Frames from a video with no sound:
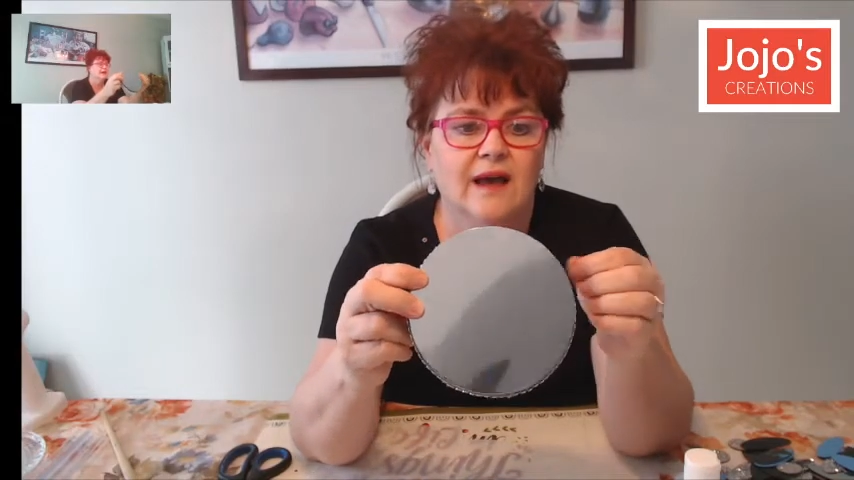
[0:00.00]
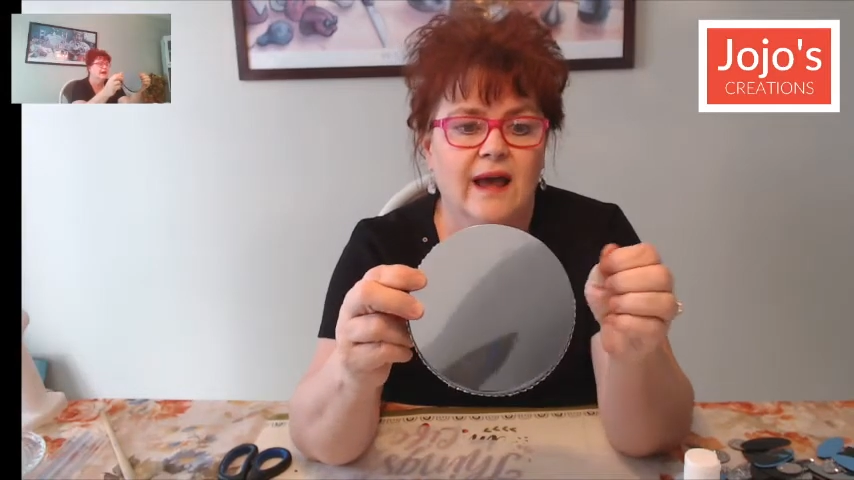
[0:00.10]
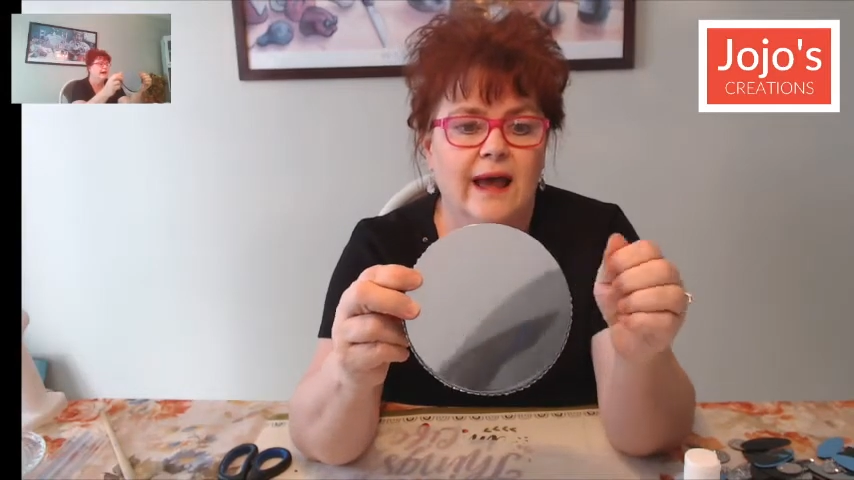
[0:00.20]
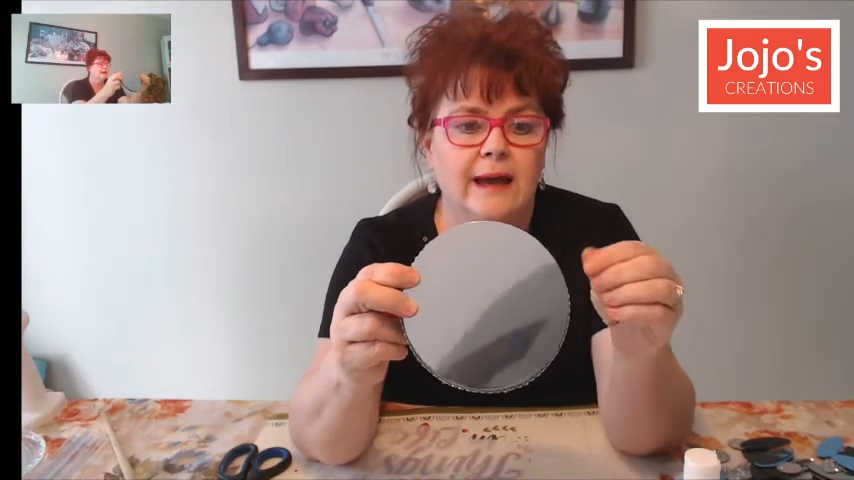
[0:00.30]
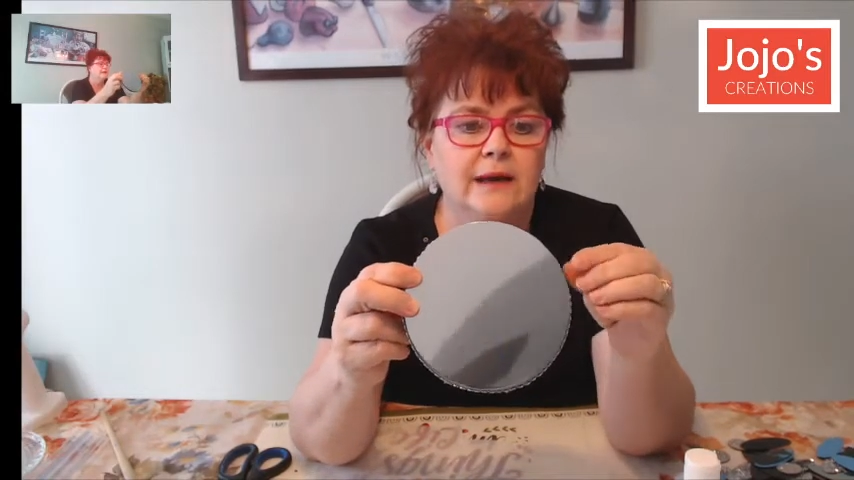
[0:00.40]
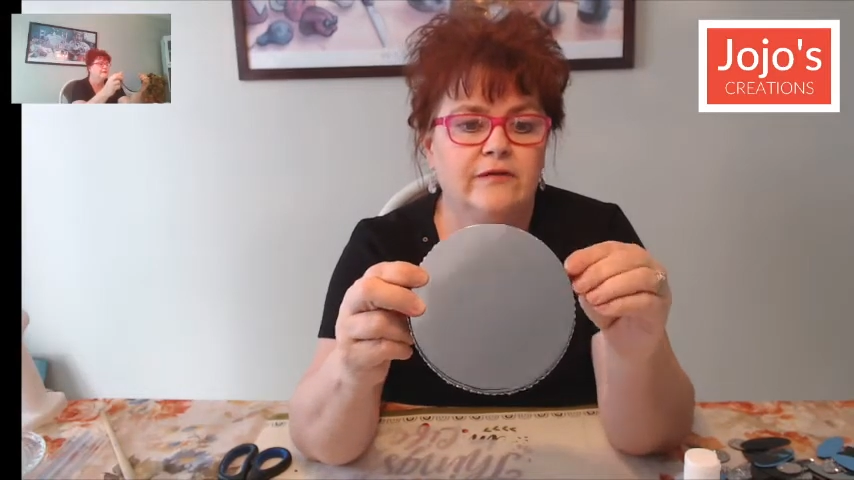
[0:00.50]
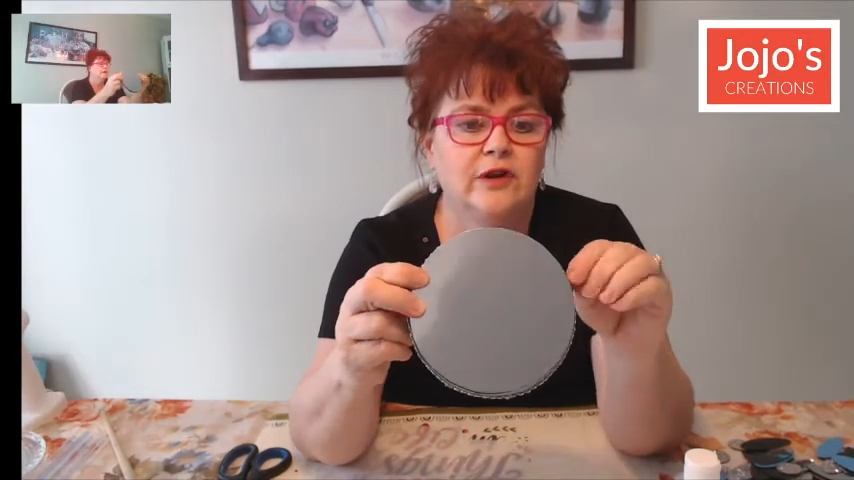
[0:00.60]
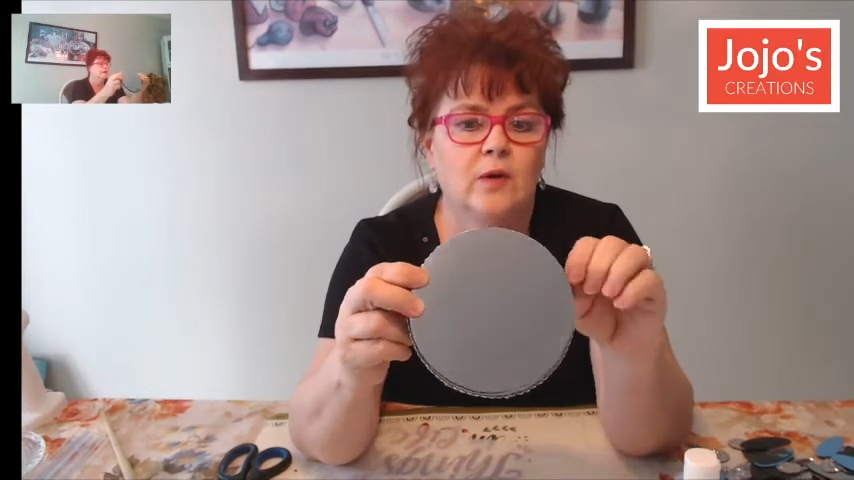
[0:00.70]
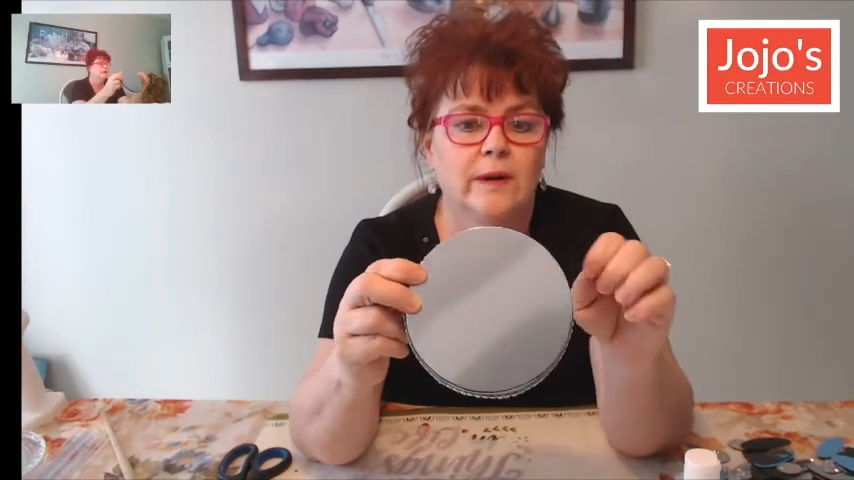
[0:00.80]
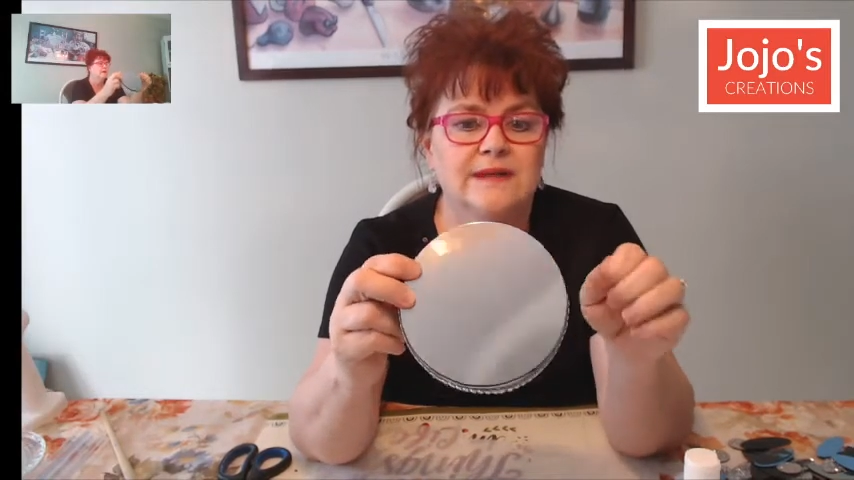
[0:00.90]
And if you
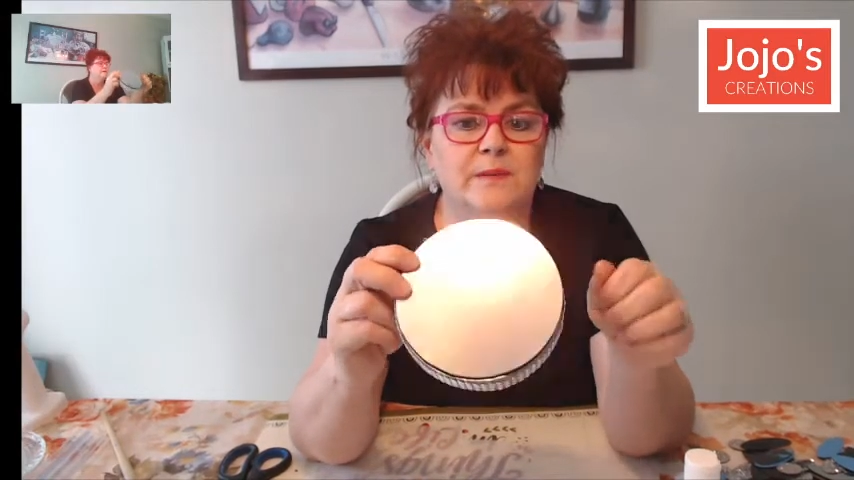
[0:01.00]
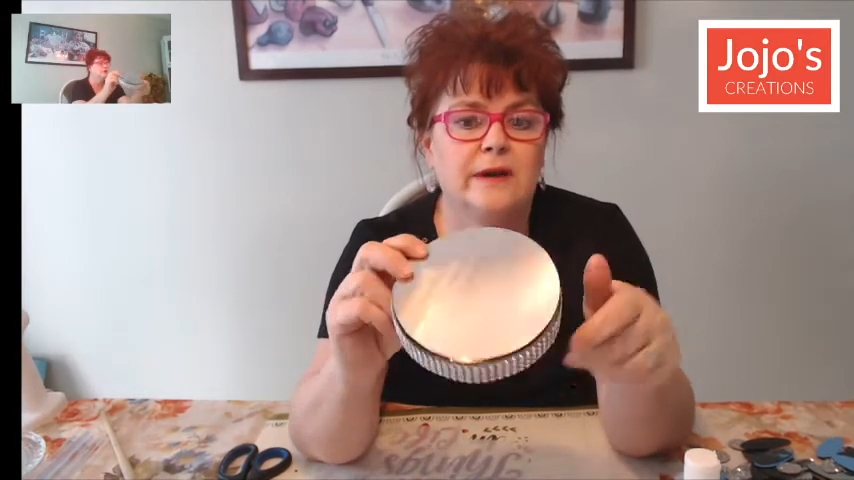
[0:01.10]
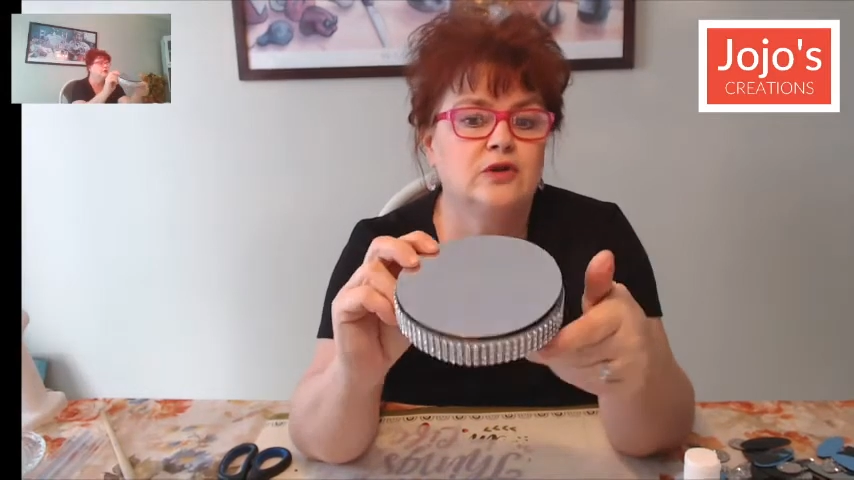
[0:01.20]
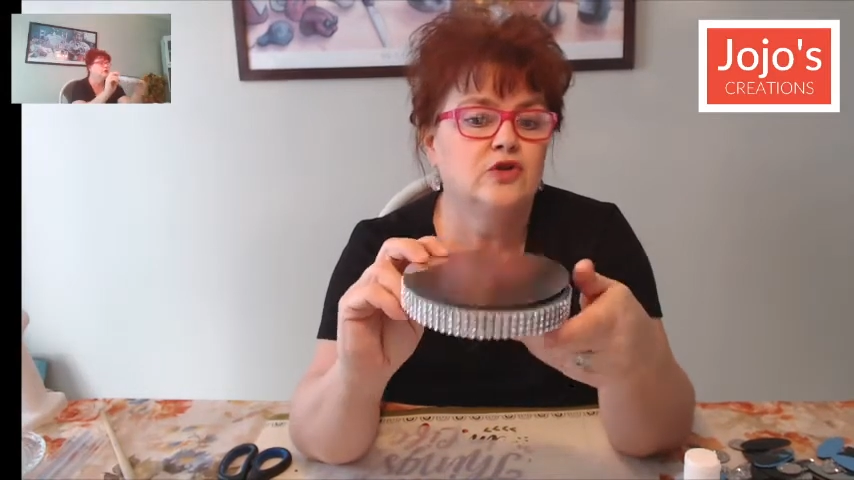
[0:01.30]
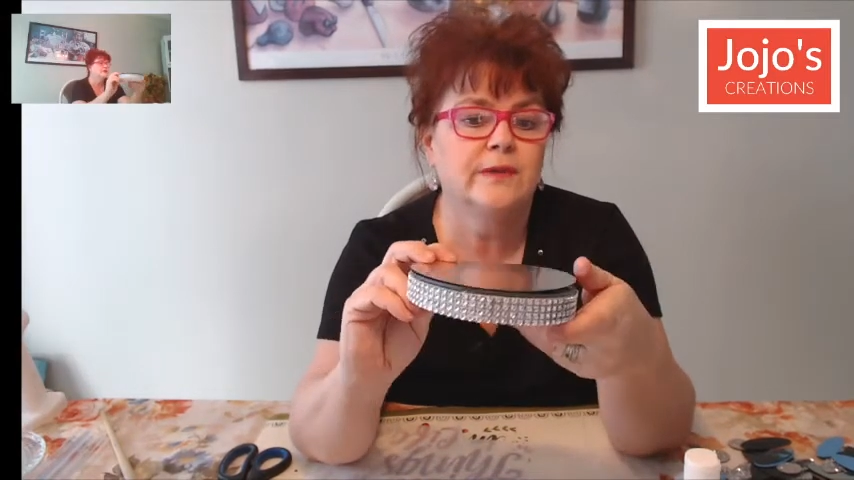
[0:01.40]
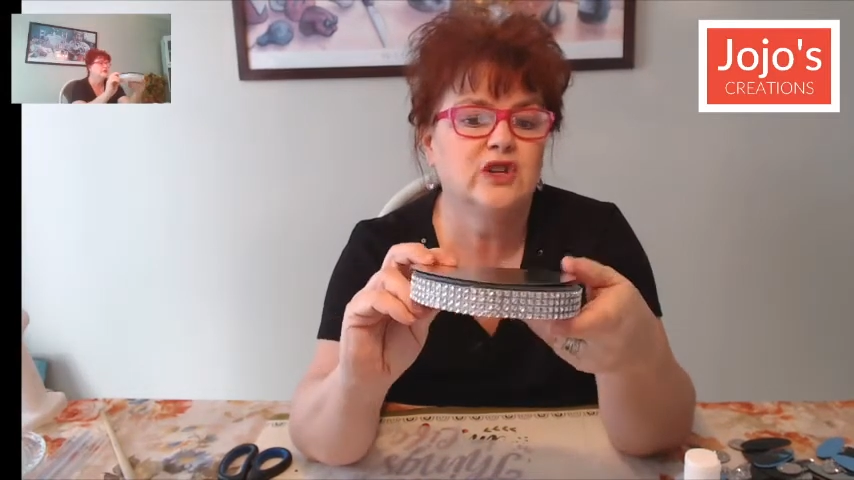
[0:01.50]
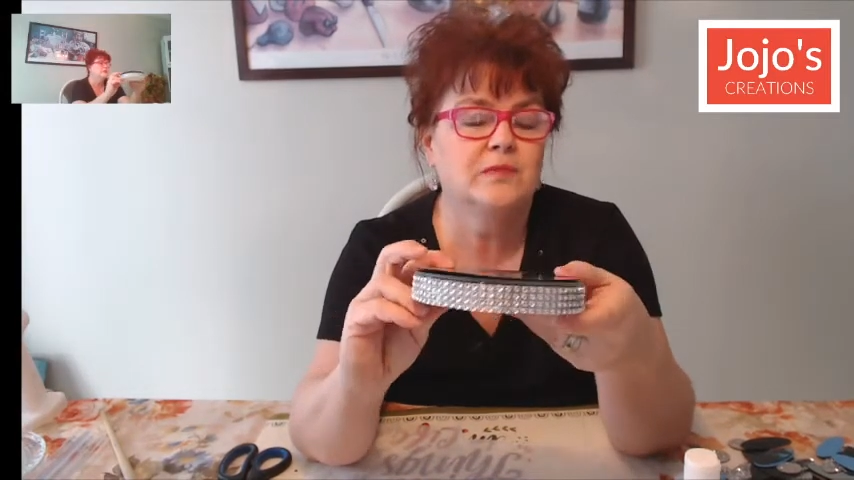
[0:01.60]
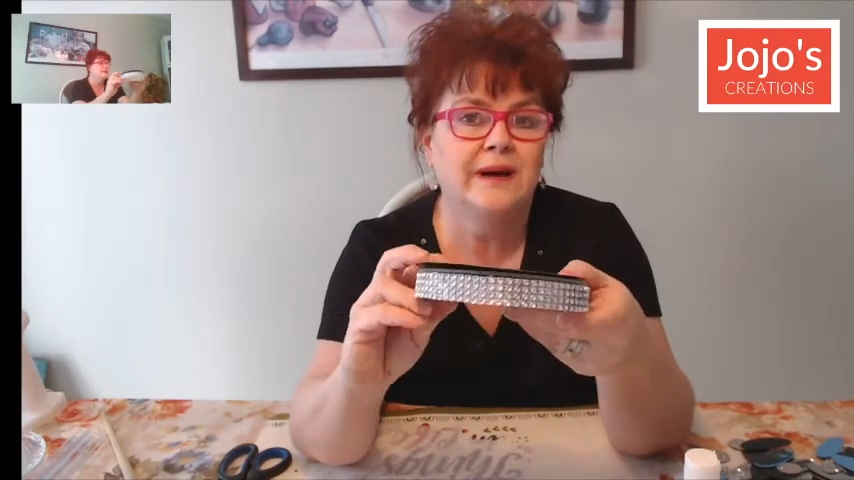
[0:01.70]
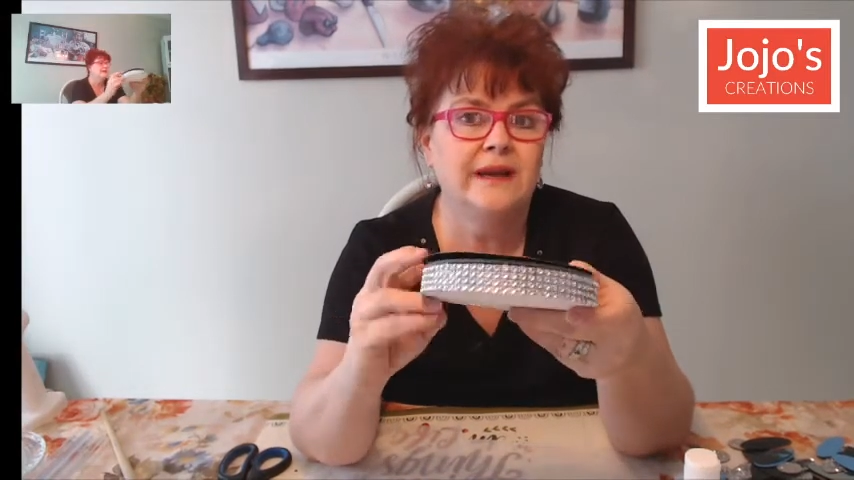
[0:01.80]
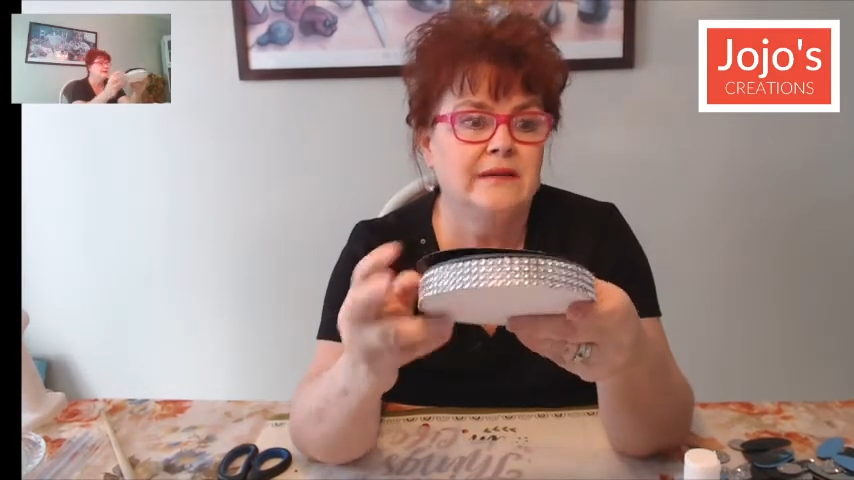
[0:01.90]
don't want to spend too much
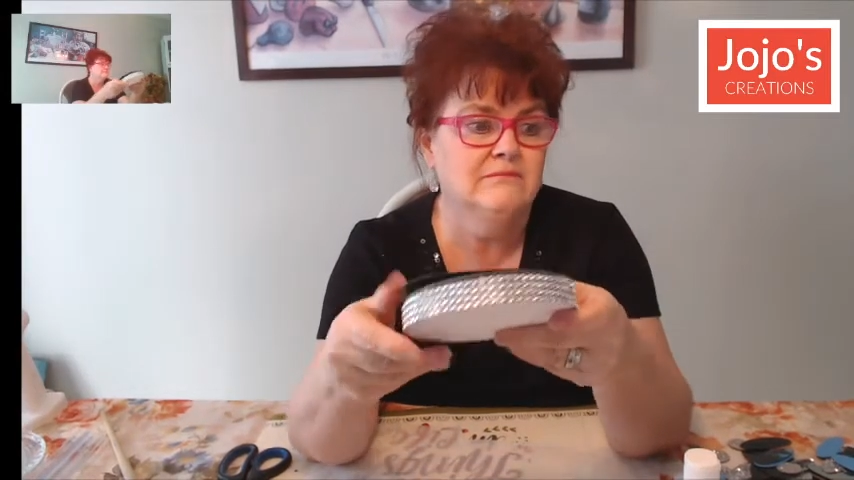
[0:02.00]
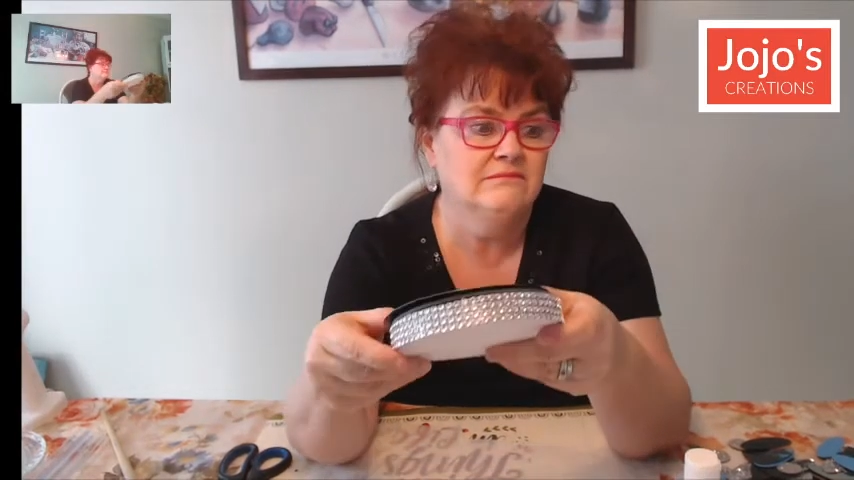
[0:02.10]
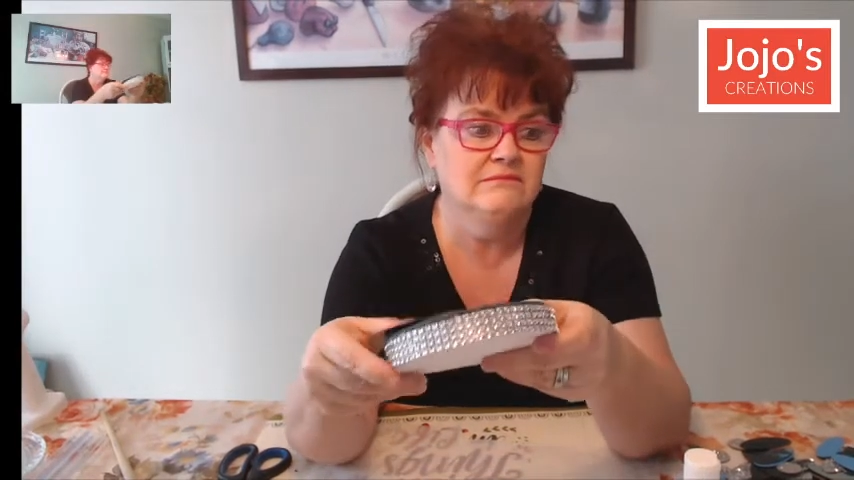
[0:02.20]
money,